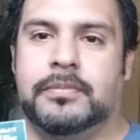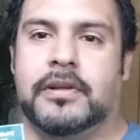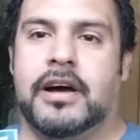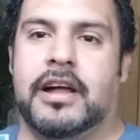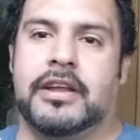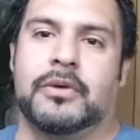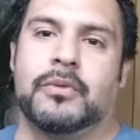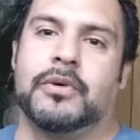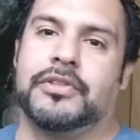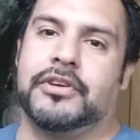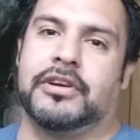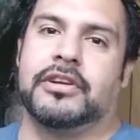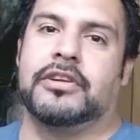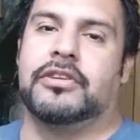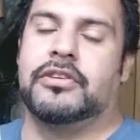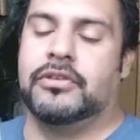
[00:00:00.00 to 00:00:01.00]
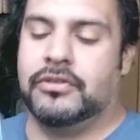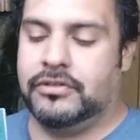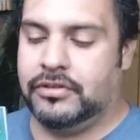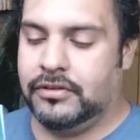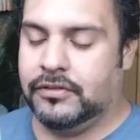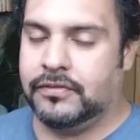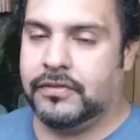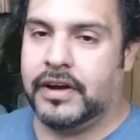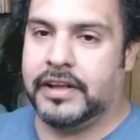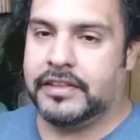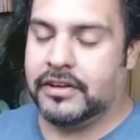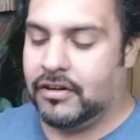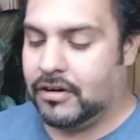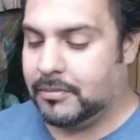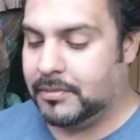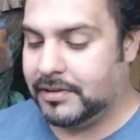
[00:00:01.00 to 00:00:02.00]
plotting what they're going to do to fight
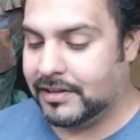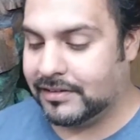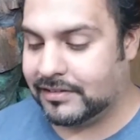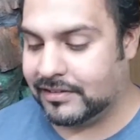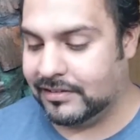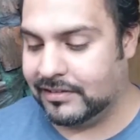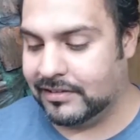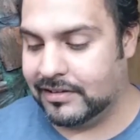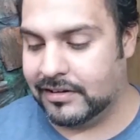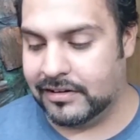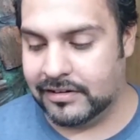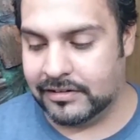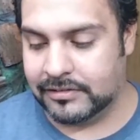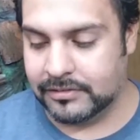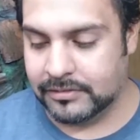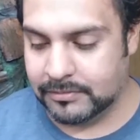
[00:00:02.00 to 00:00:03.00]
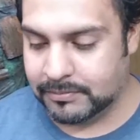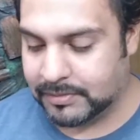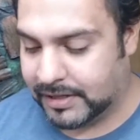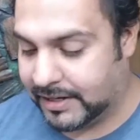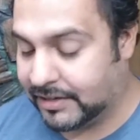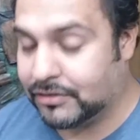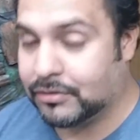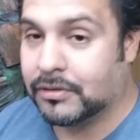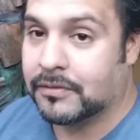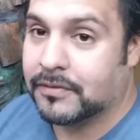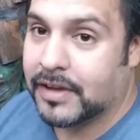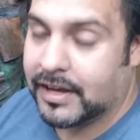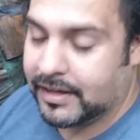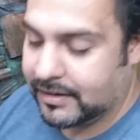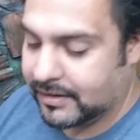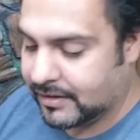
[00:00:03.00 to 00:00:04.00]
the army that they're planning to
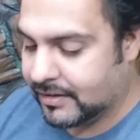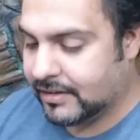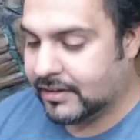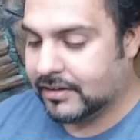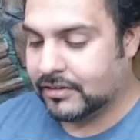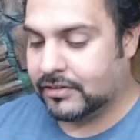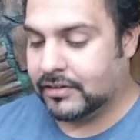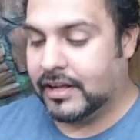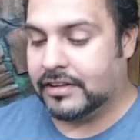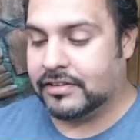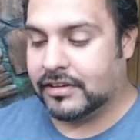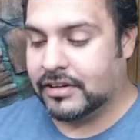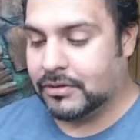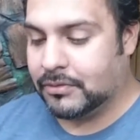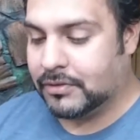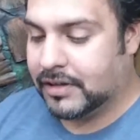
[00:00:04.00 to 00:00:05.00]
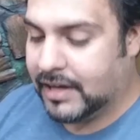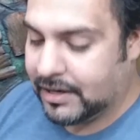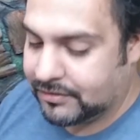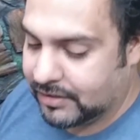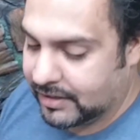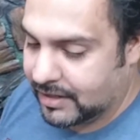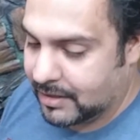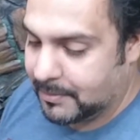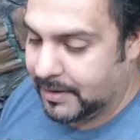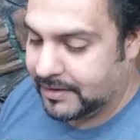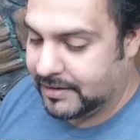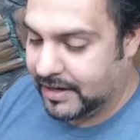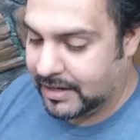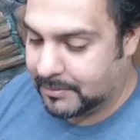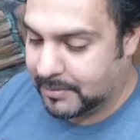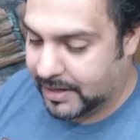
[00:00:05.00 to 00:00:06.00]
invade. So that's a good one. You got to check it out by
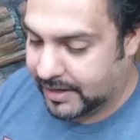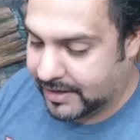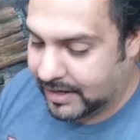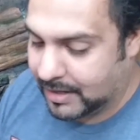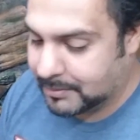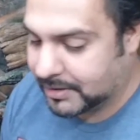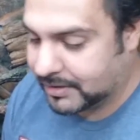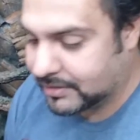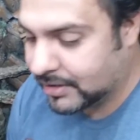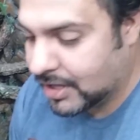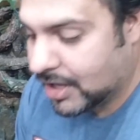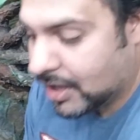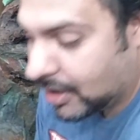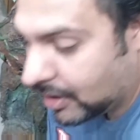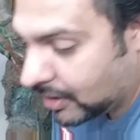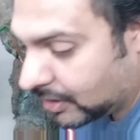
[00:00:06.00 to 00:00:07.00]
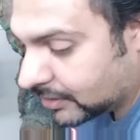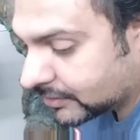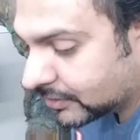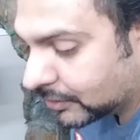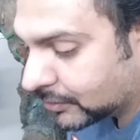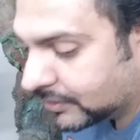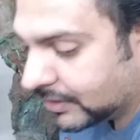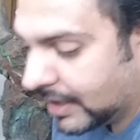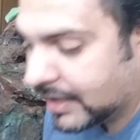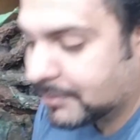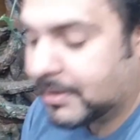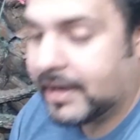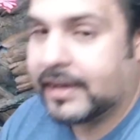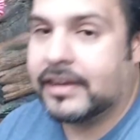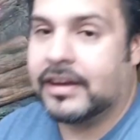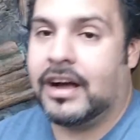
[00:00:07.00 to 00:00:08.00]
Dynamite Comics. Also,
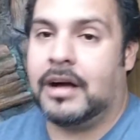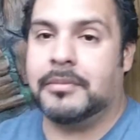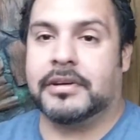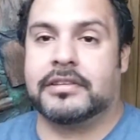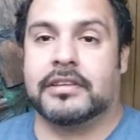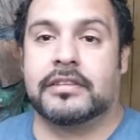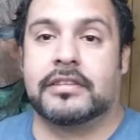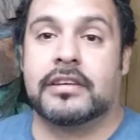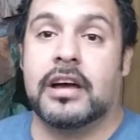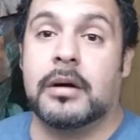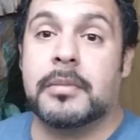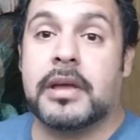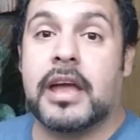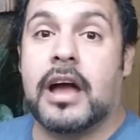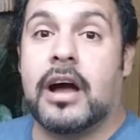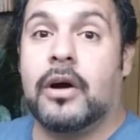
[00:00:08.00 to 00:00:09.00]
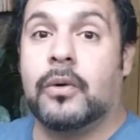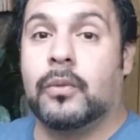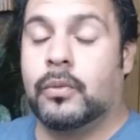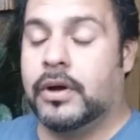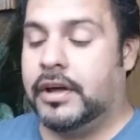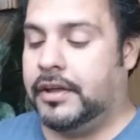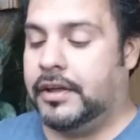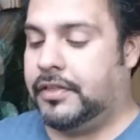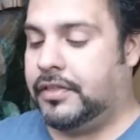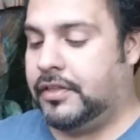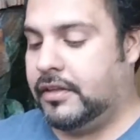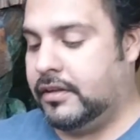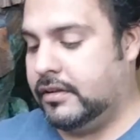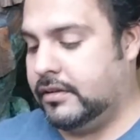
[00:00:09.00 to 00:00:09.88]
Dynamite Comics is coming out with,